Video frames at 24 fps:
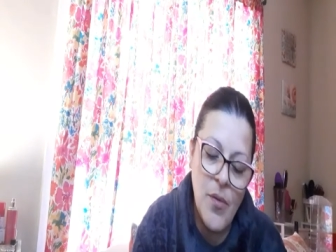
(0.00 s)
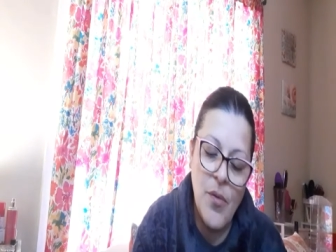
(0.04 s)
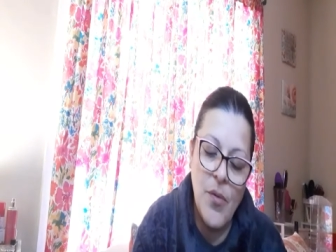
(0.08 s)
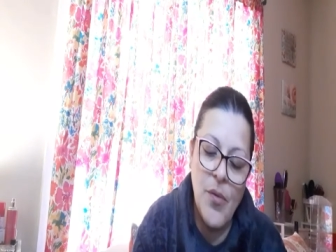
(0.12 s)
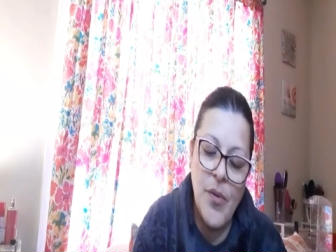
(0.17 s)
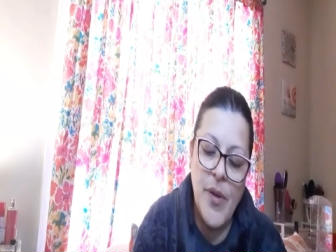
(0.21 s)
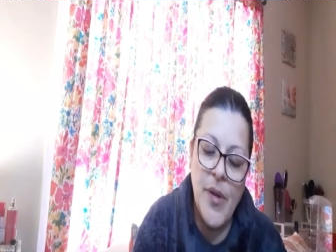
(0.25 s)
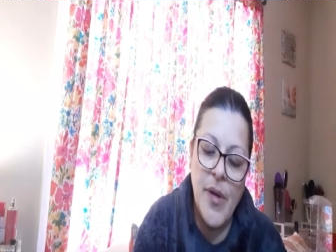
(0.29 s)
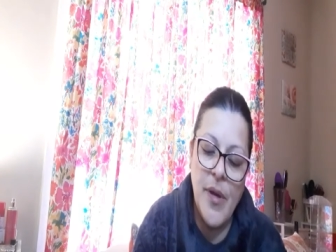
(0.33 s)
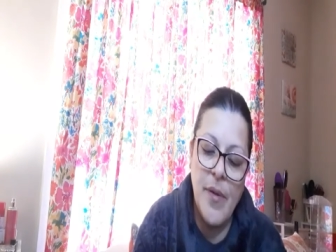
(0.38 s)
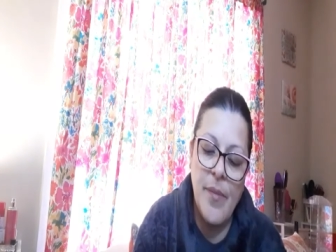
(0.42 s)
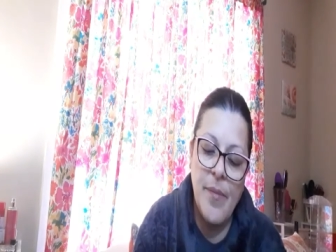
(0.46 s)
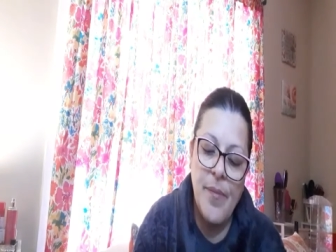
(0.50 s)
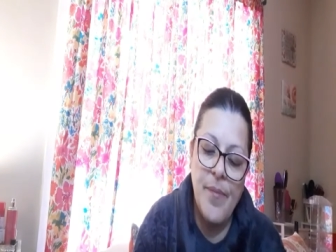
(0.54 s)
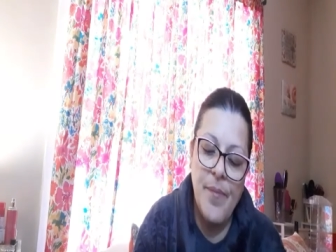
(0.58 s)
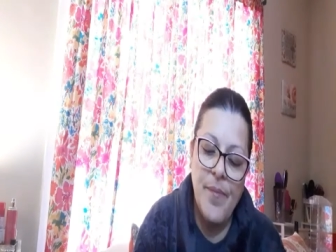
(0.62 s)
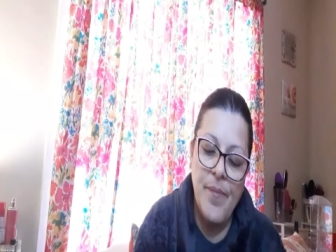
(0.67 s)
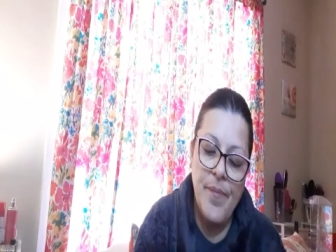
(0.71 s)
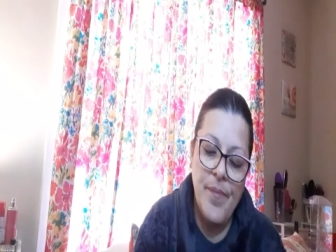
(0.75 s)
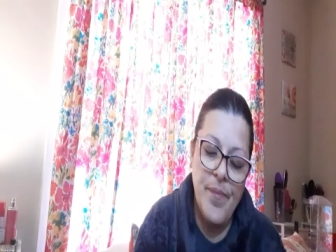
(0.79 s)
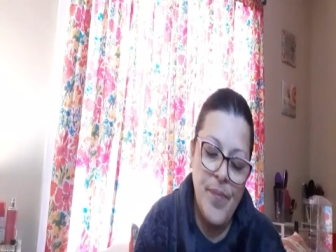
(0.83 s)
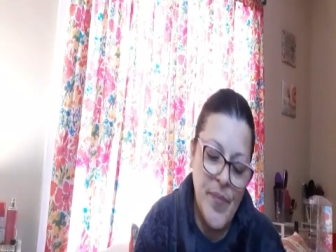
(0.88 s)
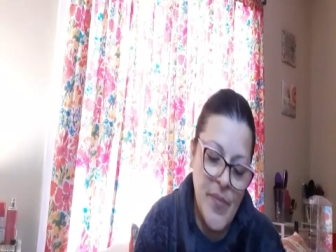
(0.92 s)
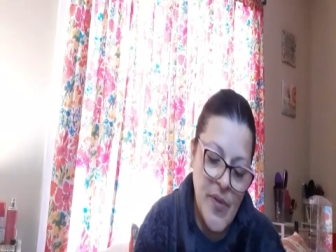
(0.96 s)
Oh yeah,
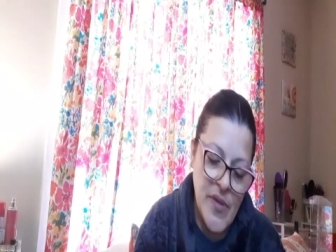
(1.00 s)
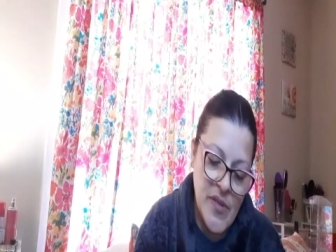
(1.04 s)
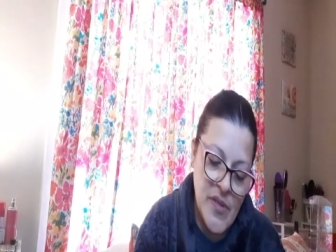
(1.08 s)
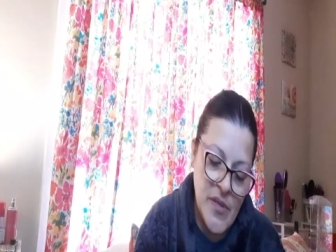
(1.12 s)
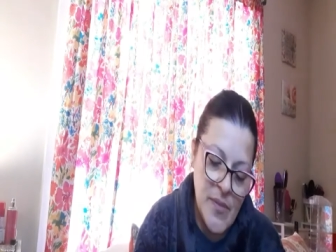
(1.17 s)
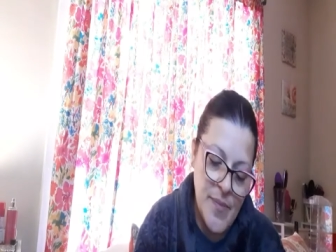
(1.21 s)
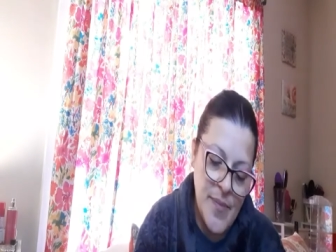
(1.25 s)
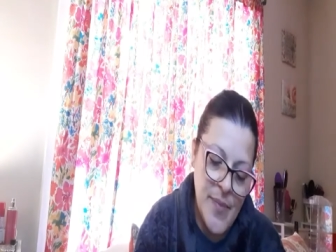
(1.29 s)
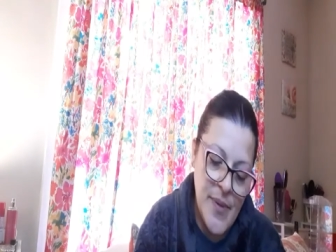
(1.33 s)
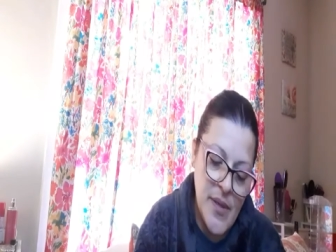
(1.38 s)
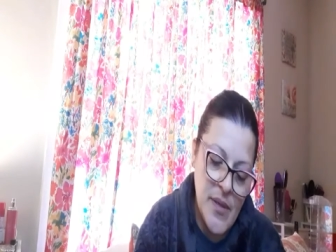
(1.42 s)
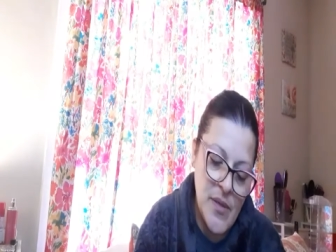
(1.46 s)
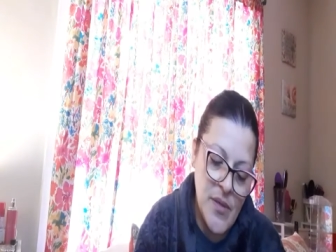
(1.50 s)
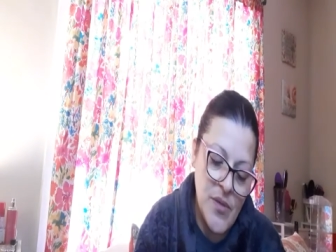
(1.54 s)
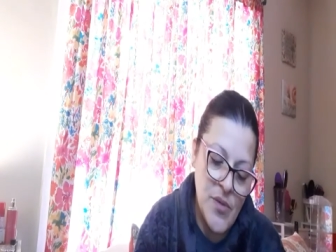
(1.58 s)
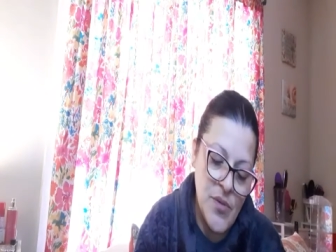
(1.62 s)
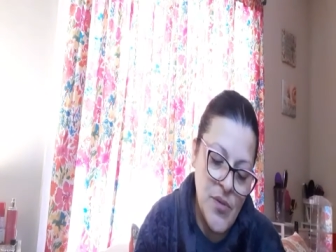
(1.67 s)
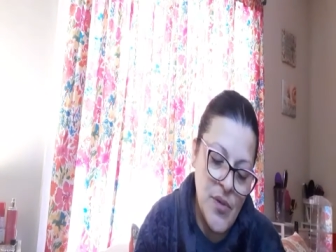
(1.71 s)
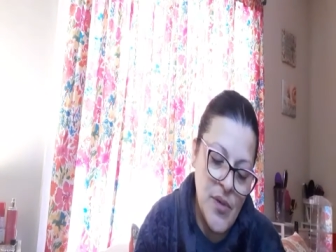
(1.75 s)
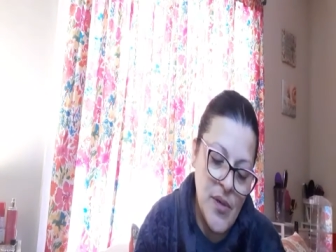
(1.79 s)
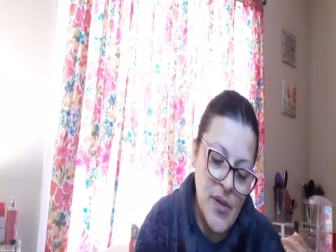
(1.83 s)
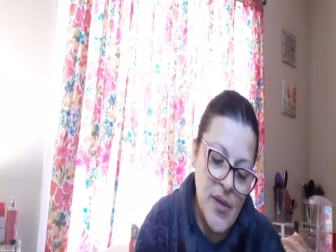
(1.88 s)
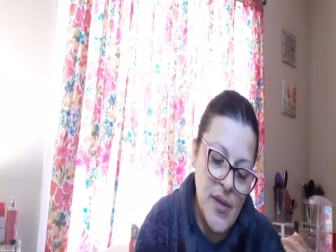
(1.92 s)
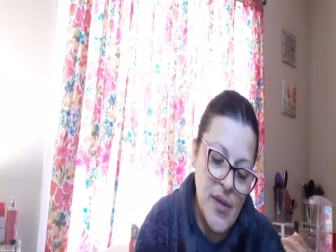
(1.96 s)
that's the
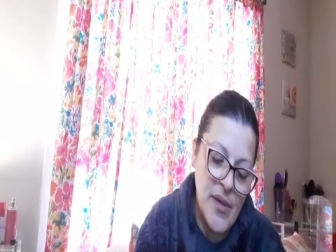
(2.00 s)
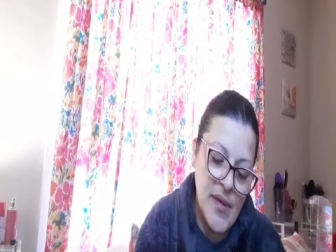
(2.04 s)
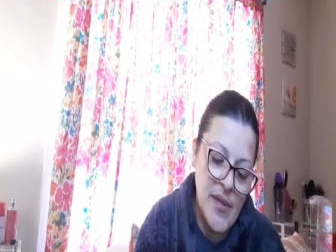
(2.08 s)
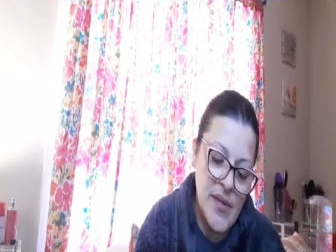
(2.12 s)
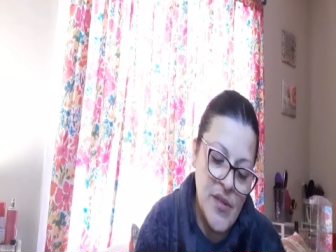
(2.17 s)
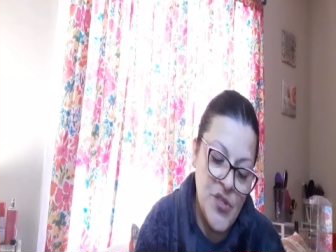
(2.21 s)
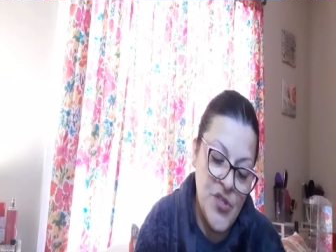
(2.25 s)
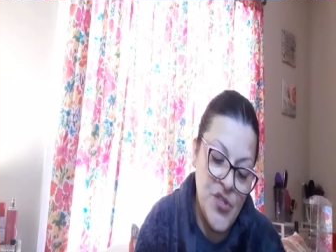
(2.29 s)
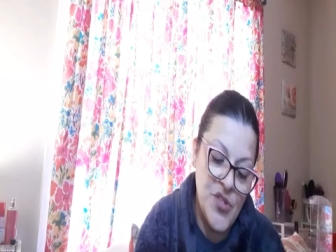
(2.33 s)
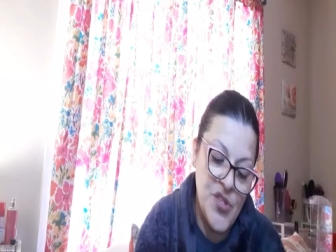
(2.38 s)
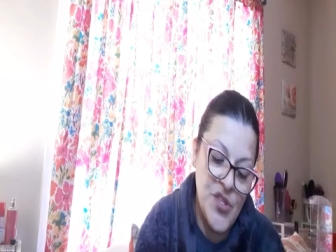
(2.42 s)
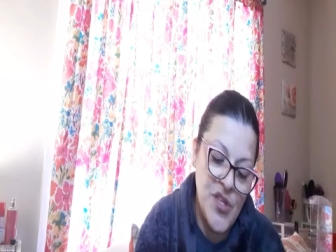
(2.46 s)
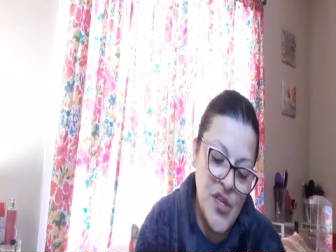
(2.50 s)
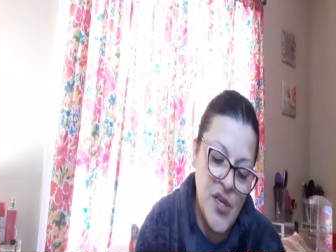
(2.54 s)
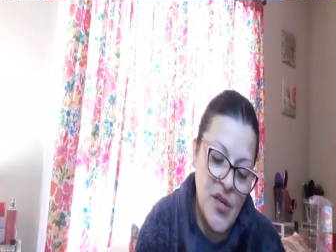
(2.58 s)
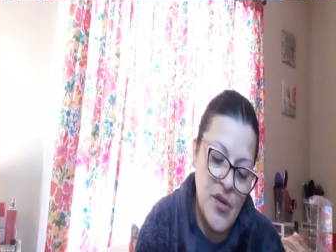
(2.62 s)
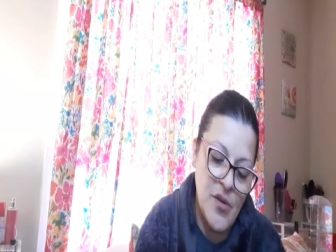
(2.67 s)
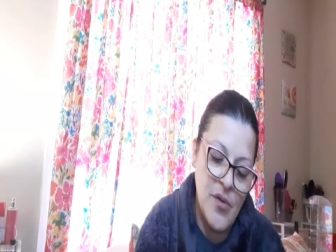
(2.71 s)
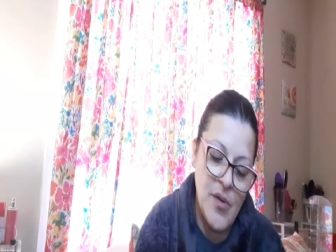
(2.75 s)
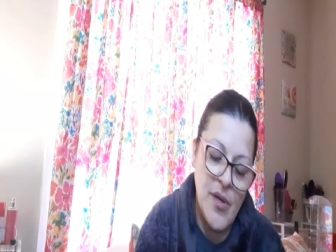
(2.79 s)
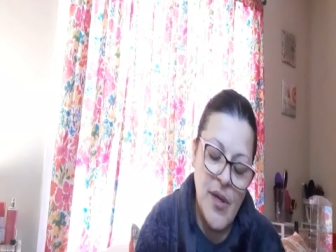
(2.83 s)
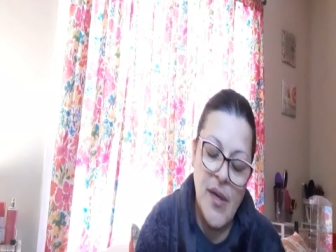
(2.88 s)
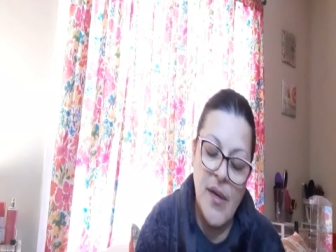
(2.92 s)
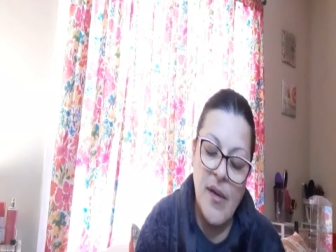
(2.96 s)
pencil. It's
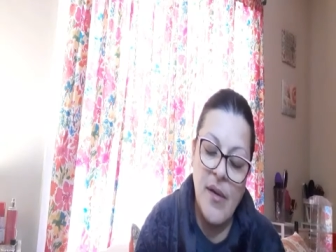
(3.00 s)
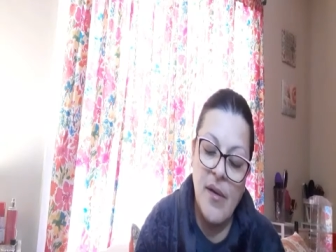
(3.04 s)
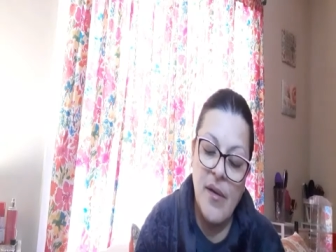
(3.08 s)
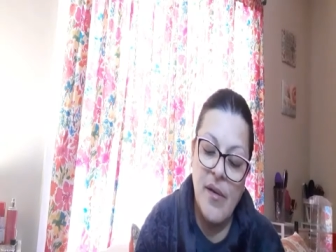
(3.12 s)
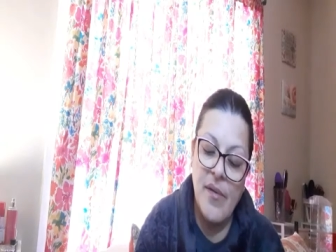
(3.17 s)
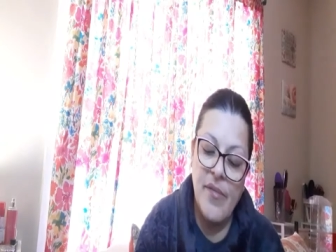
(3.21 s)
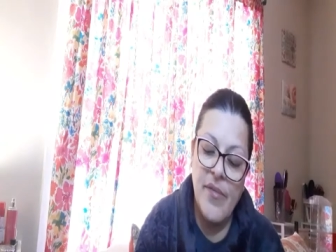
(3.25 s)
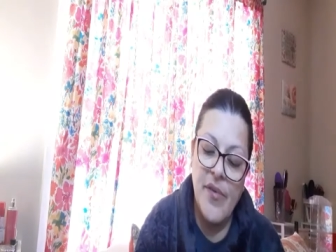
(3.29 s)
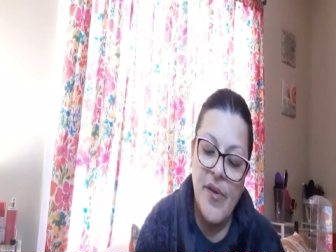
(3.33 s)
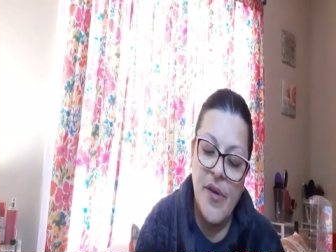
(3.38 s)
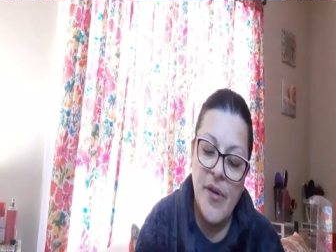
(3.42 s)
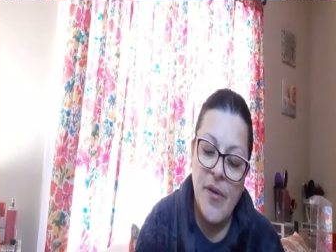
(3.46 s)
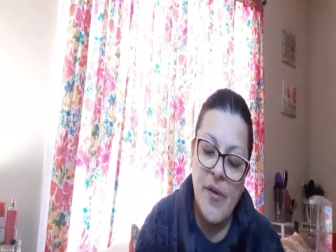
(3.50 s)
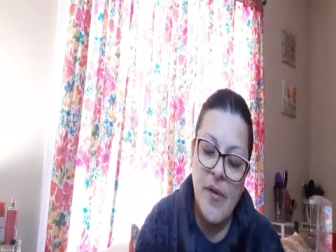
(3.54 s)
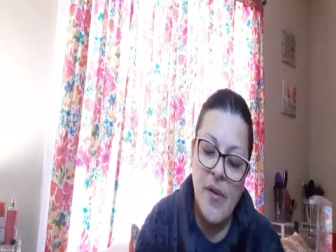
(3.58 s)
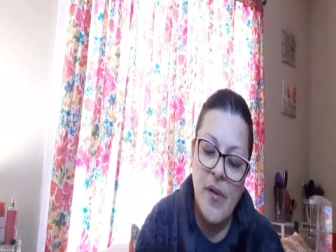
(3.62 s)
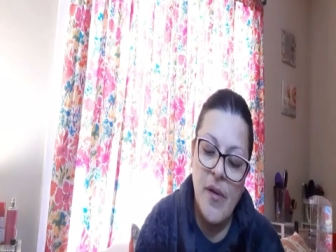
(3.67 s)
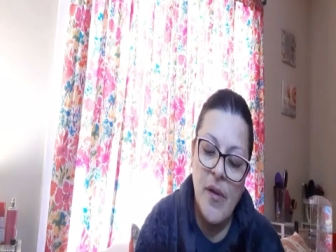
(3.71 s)
gel. I love it.